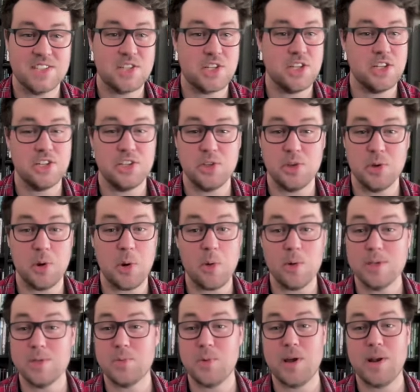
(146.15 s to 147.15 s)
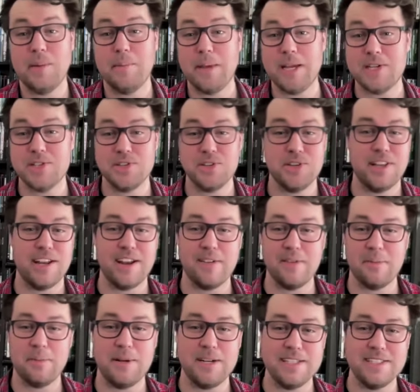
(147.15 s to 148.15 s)
That's good. You always want to make sure that
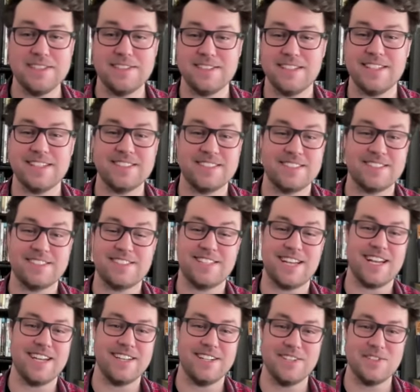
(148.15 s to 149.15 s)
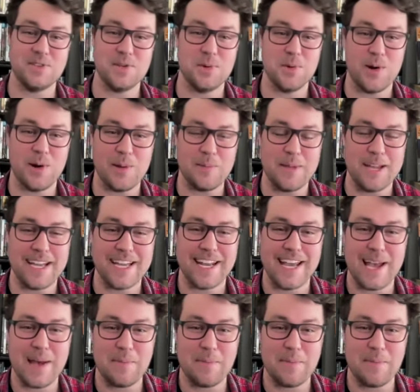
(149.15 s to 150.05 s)
everybody's as excited as you are to make it